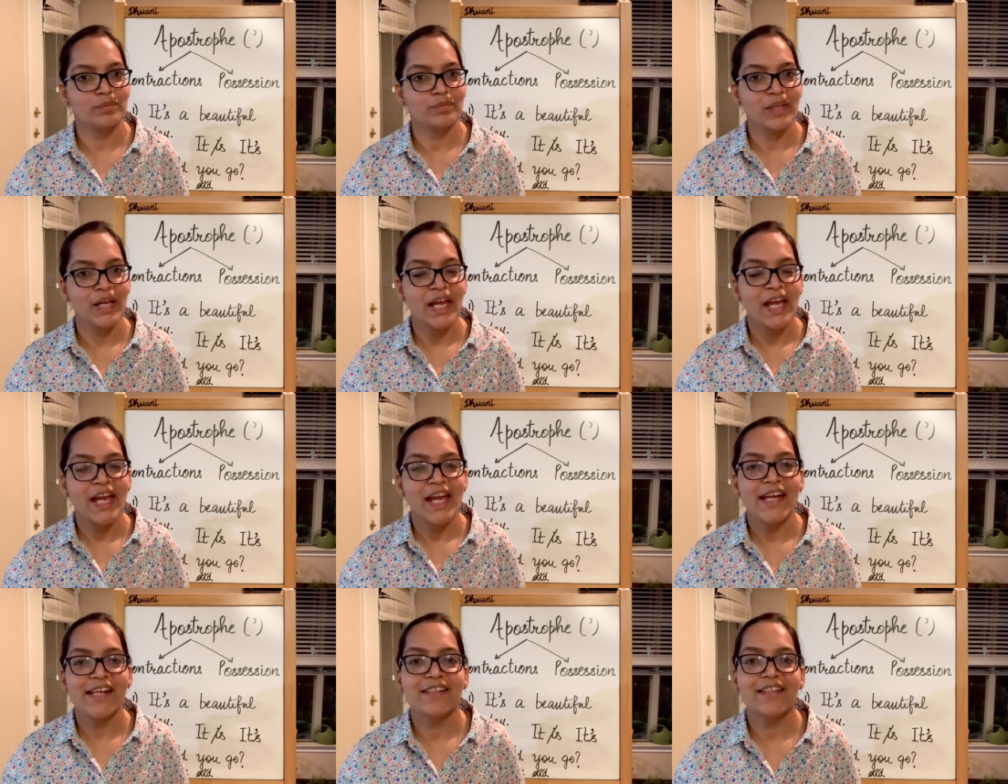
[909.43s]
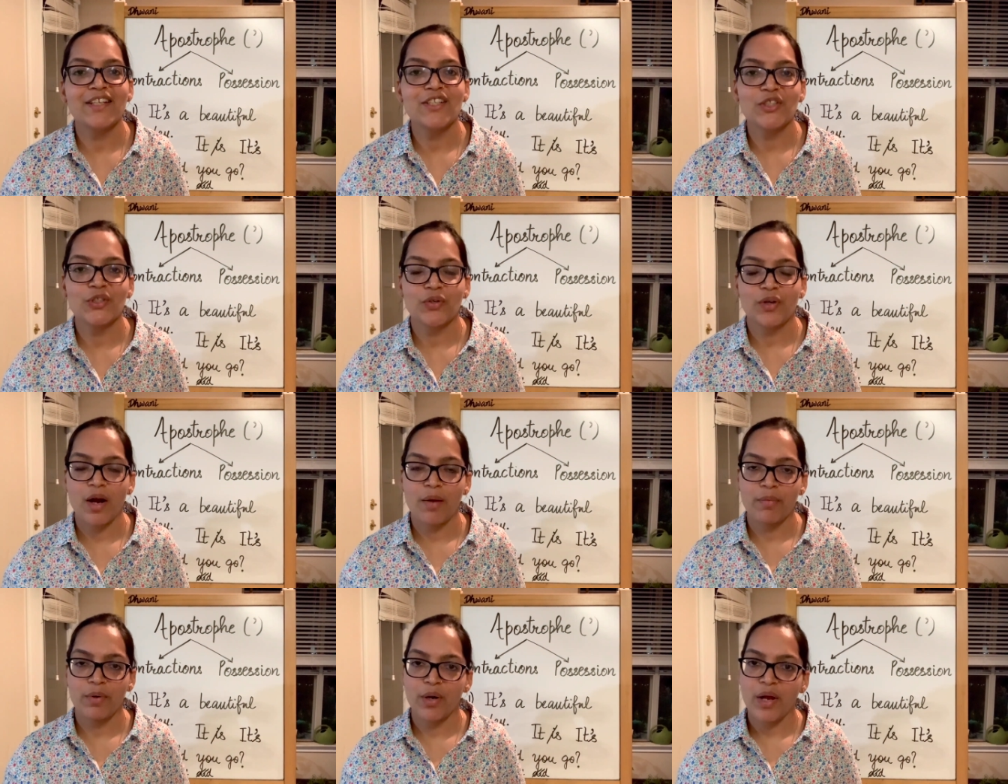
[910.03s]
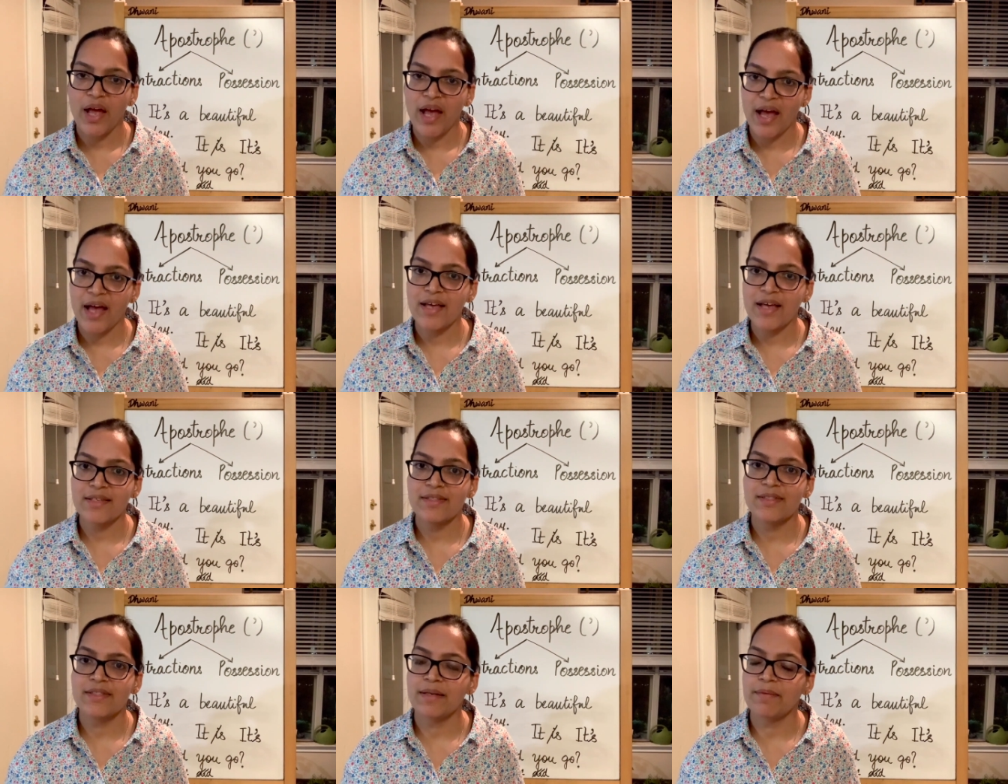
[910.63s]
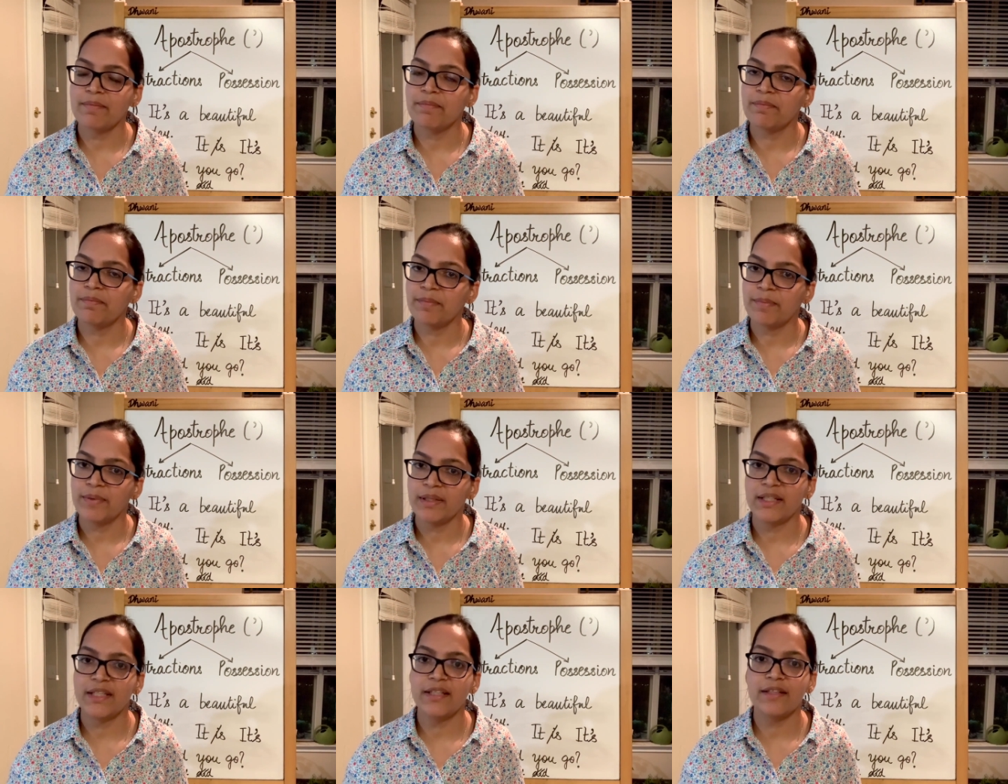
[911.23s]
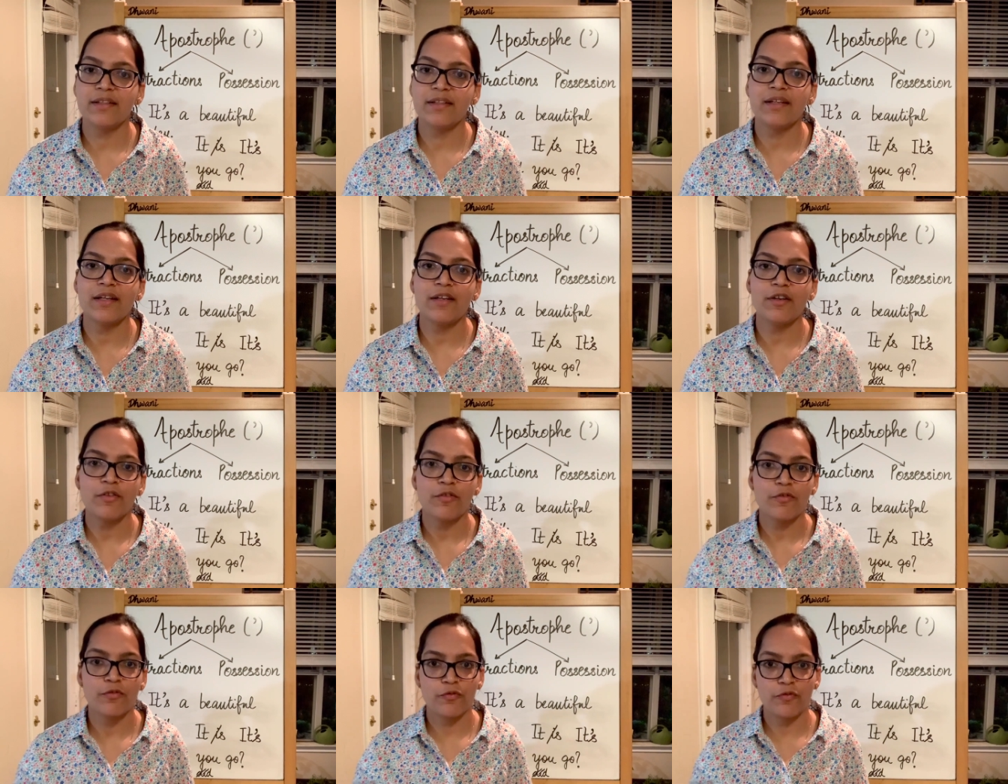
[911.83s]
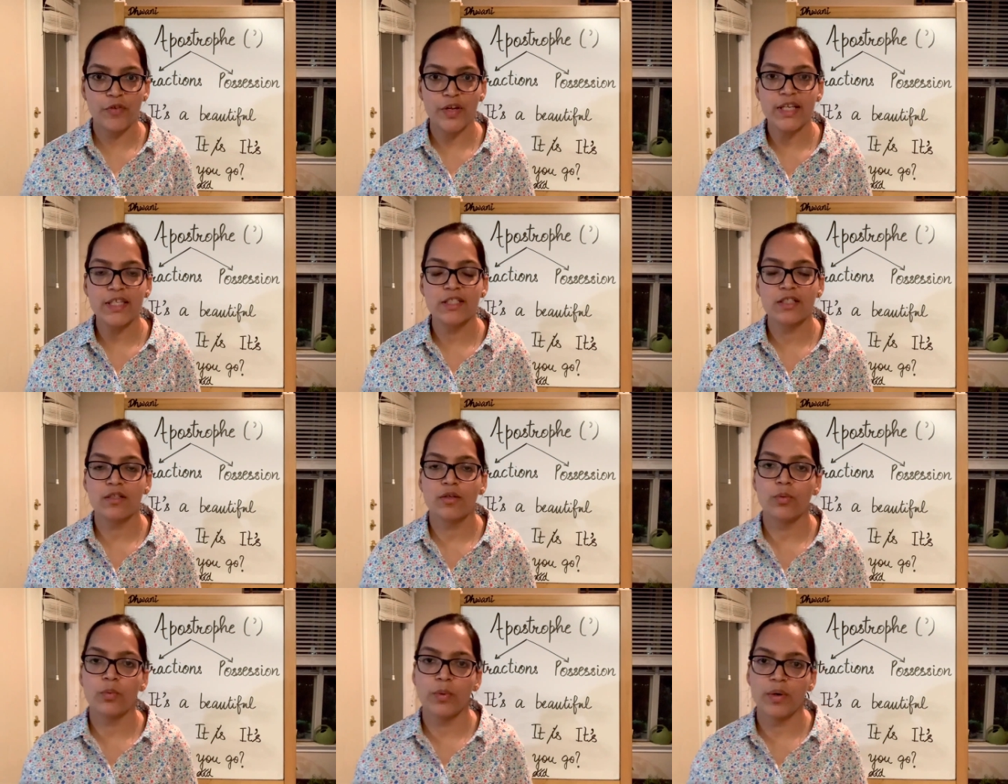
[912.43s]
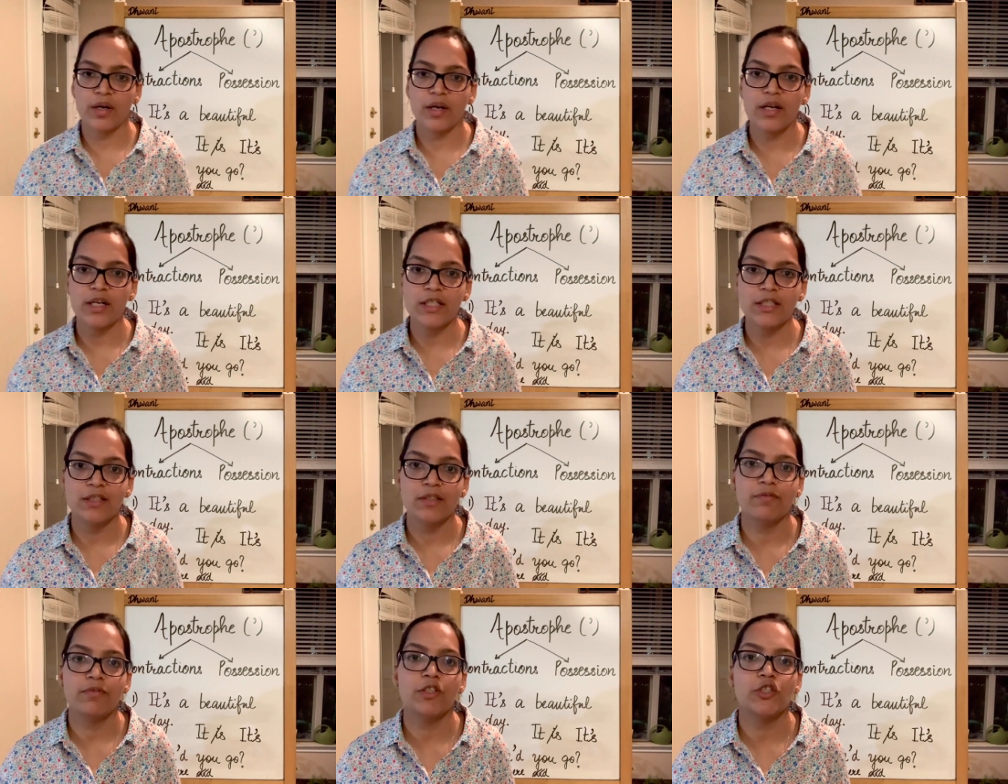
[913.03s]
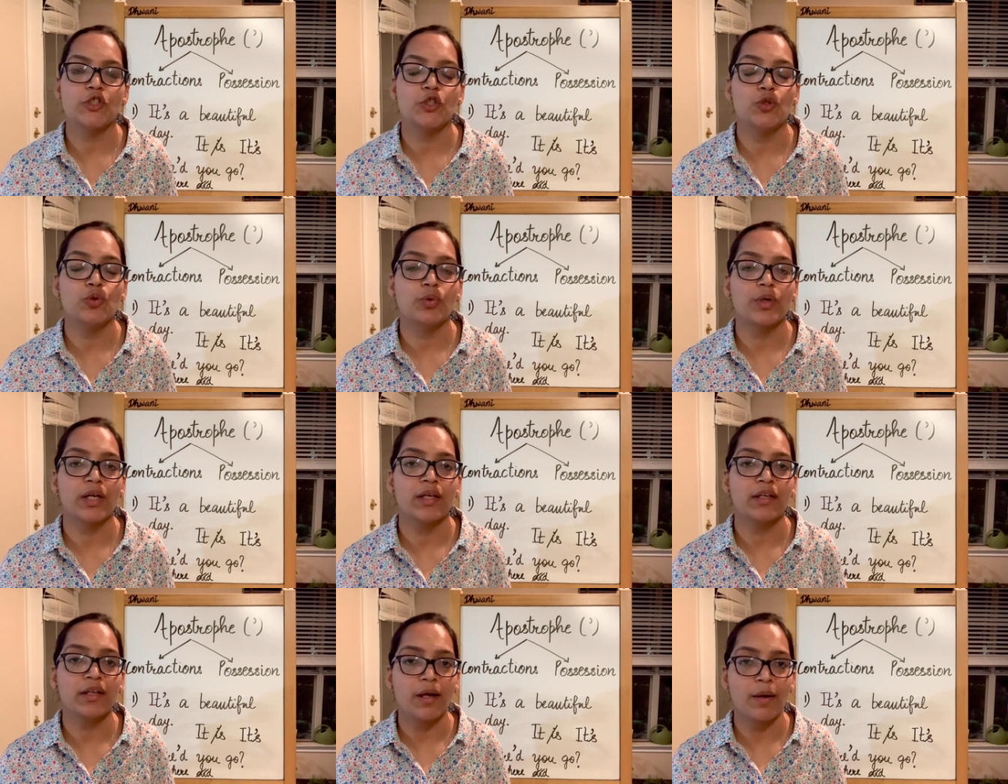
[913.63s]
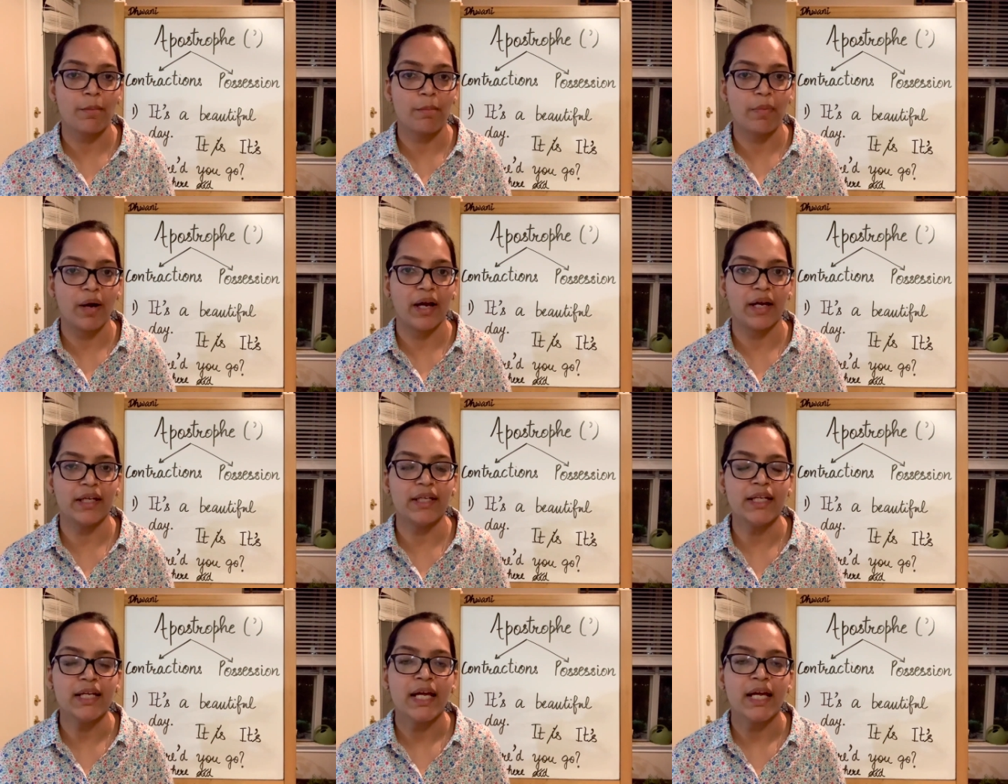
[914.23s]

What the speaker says: English grammar has some particular fixed words which you can combine